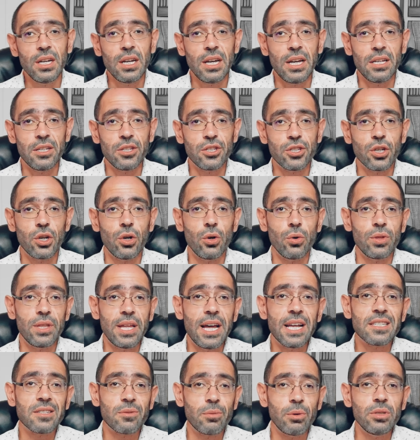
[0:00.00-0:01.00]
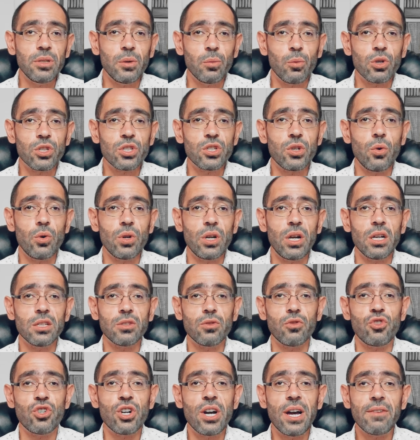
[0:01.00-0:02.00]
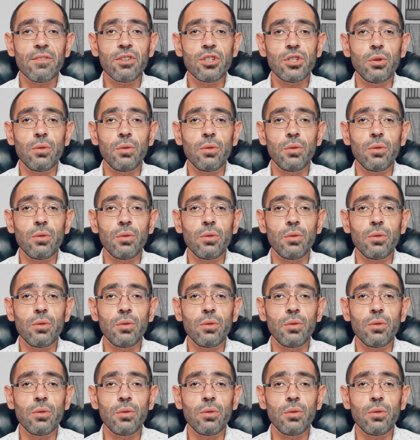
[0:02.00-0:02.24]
And so that's really what's going on. So drivers